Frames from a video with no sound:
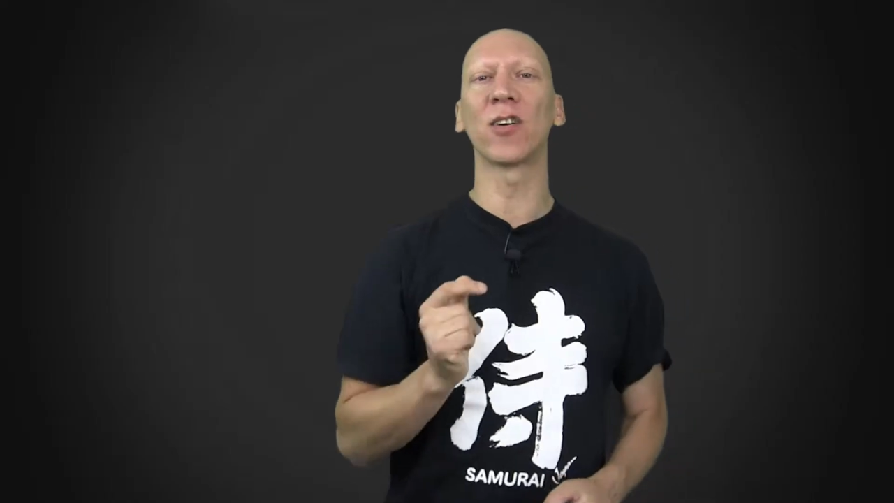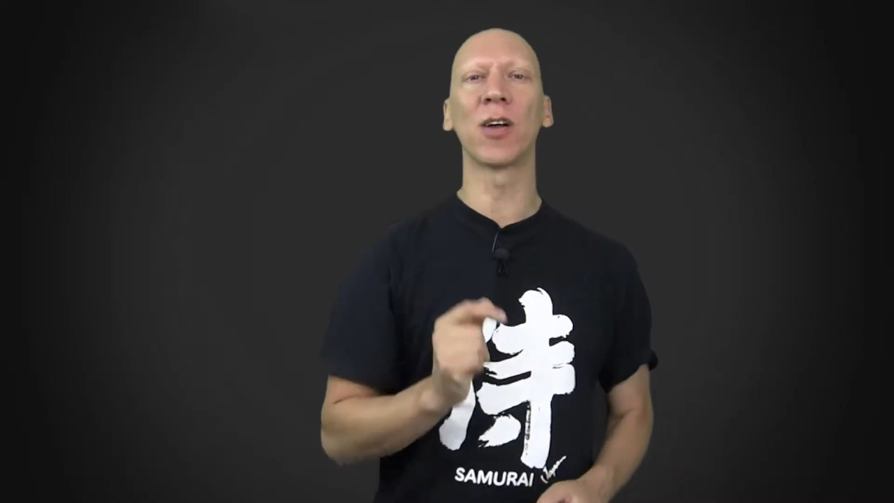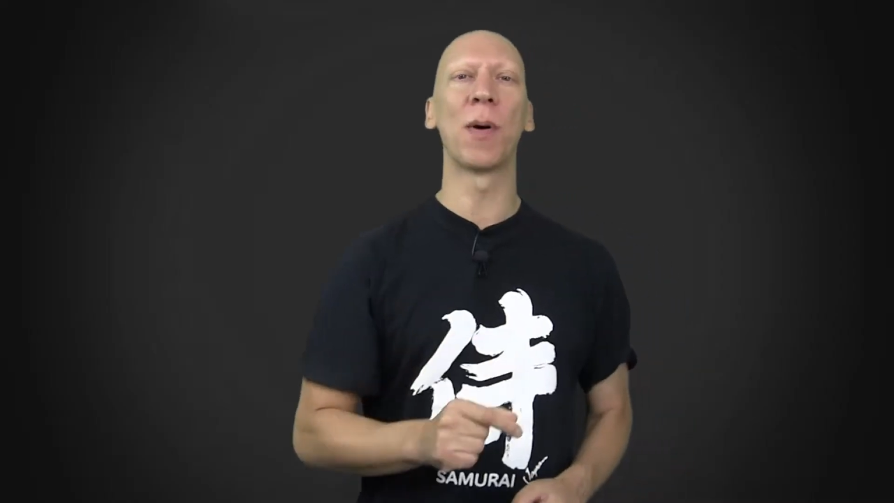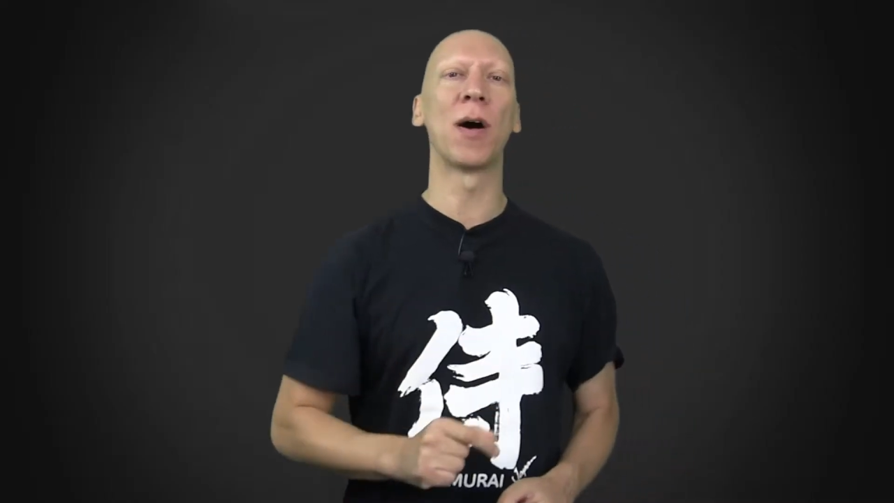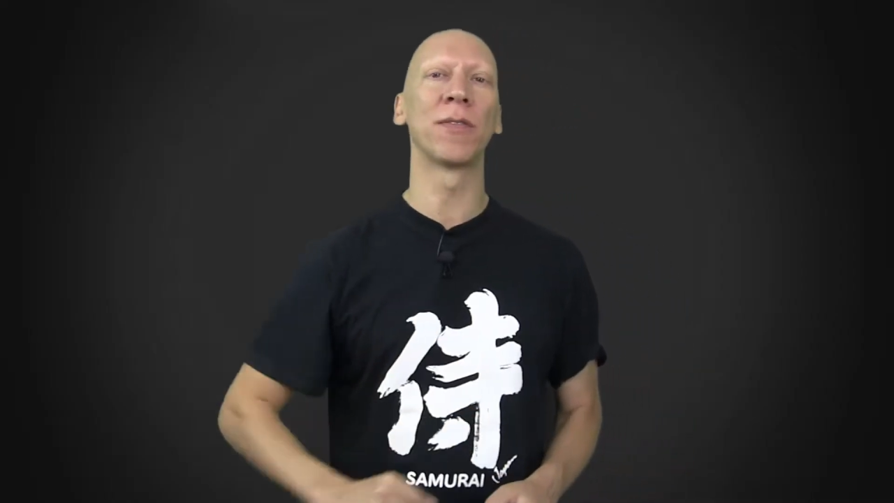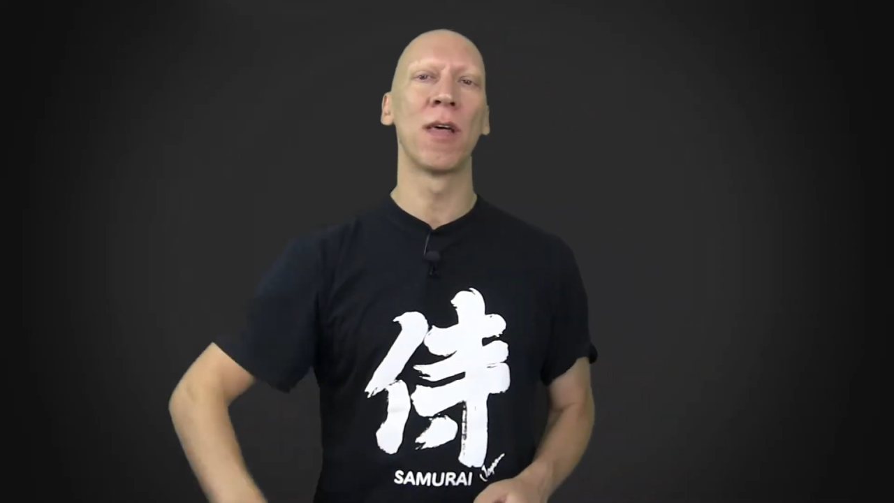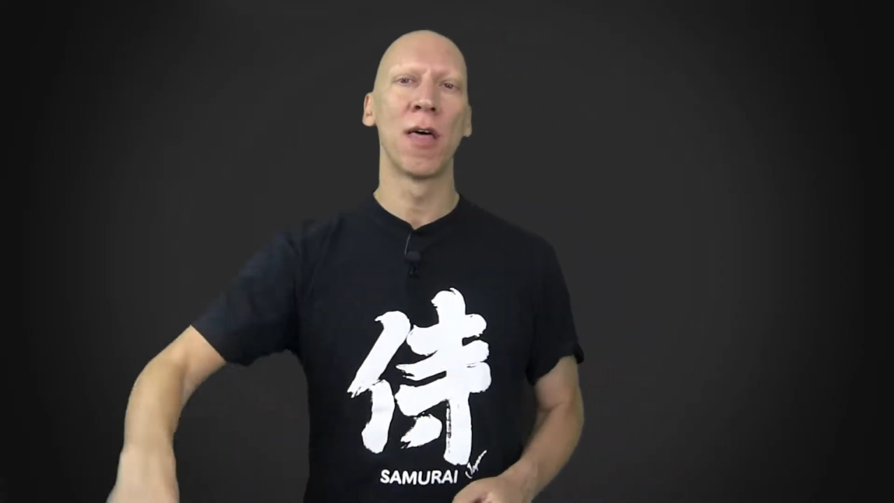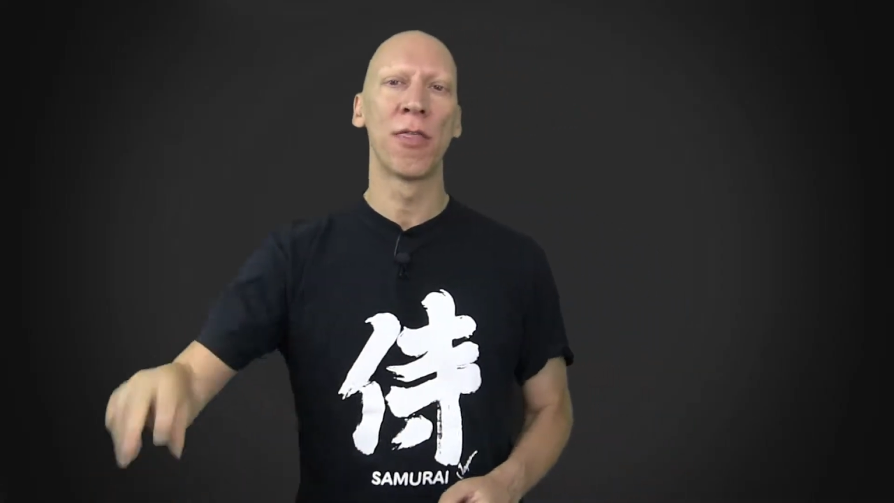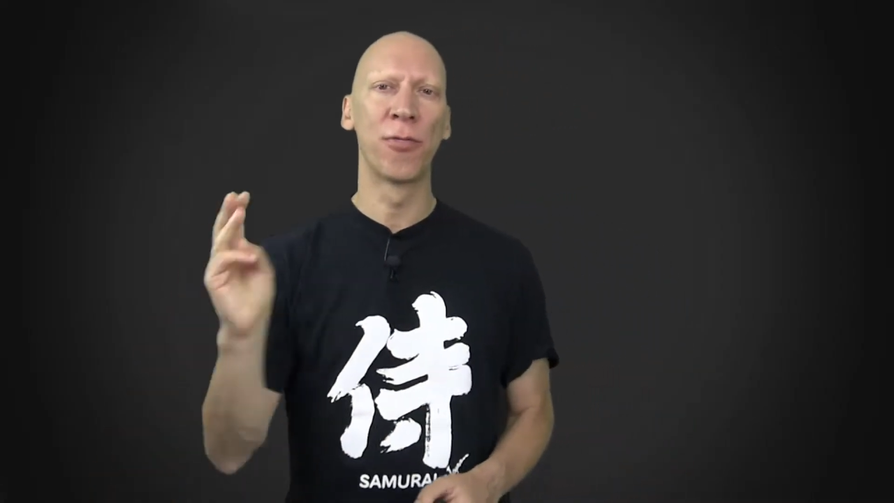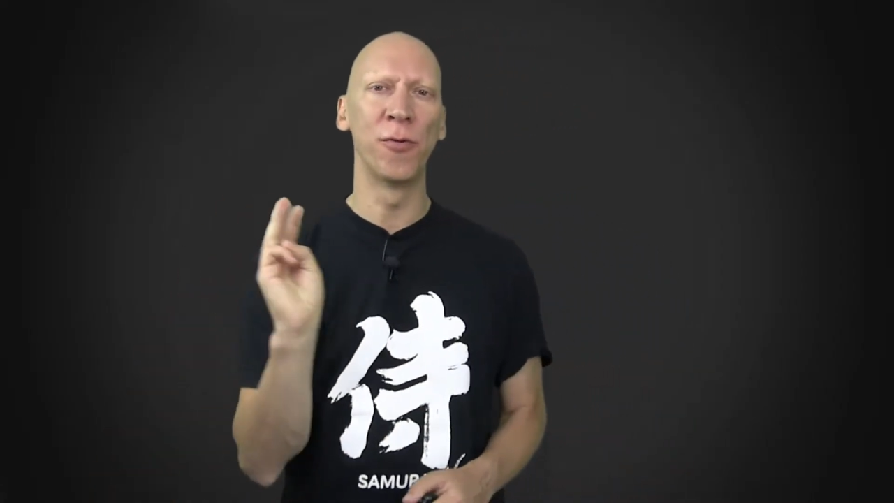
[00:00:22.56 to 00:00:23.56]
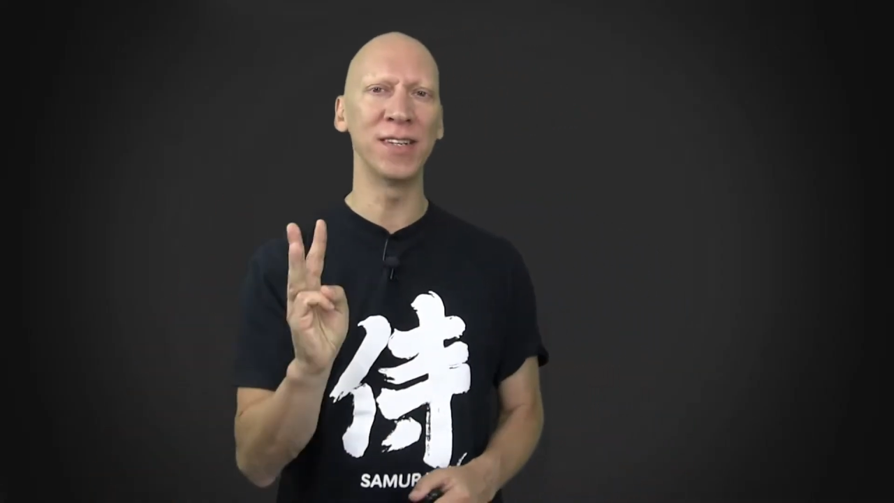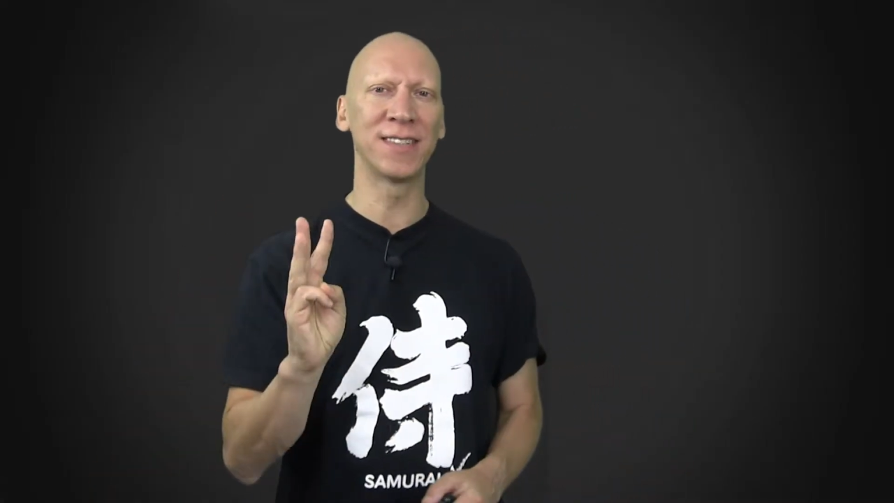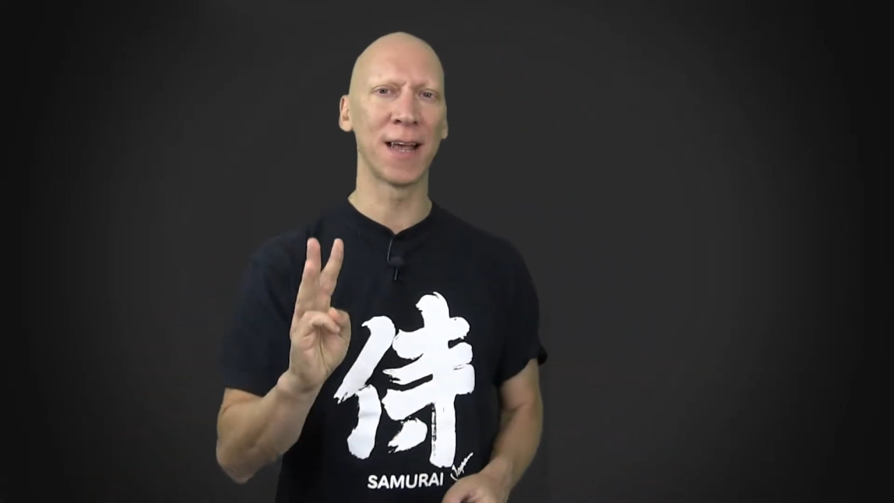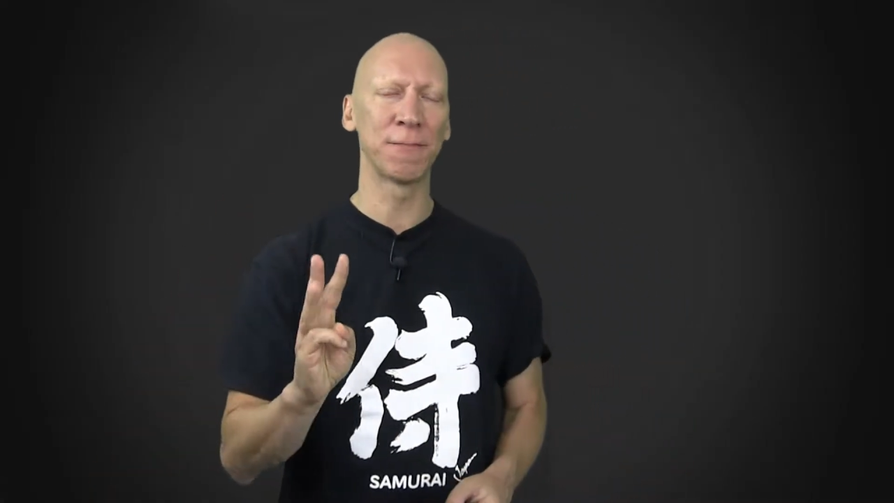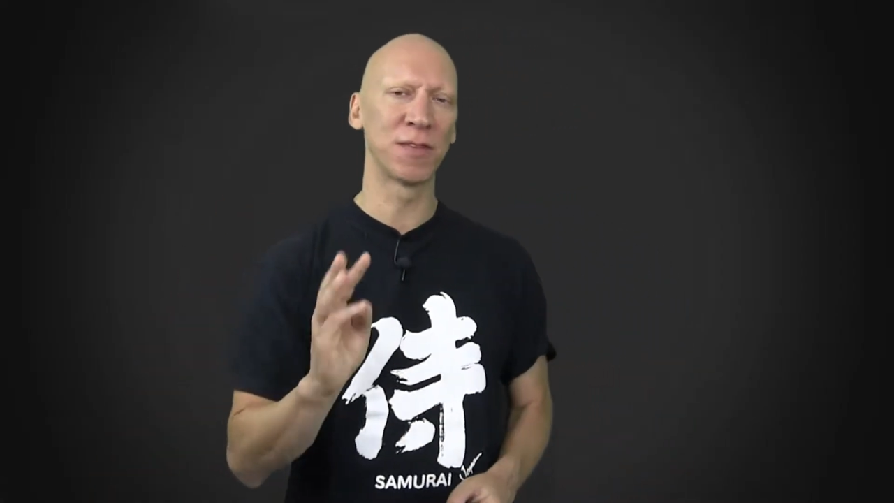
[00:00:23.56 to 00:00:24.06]
Let's talk about three
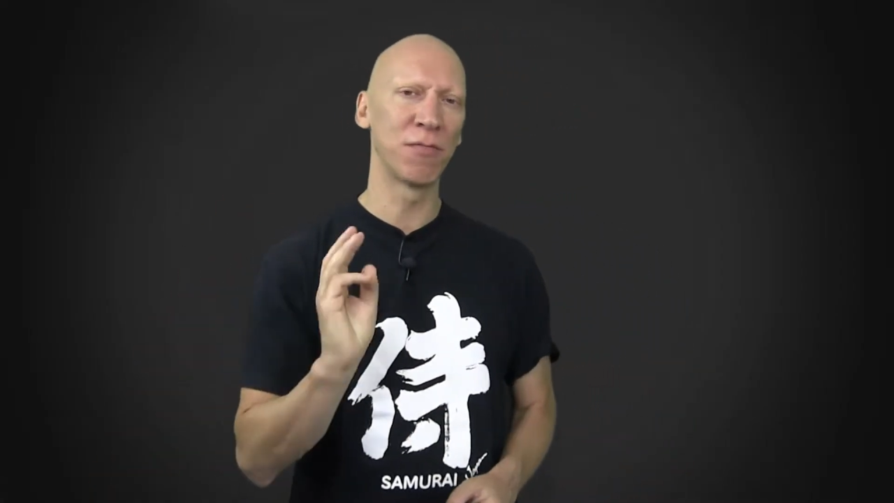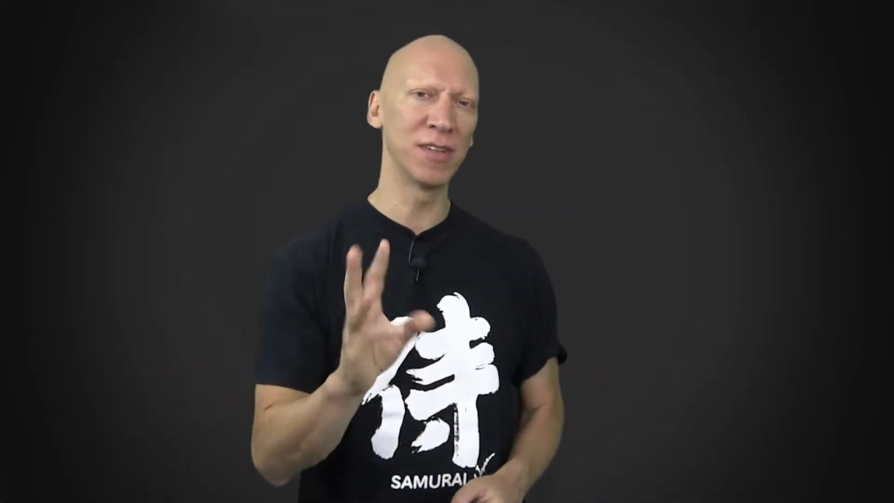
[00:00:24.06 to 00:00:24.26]
steps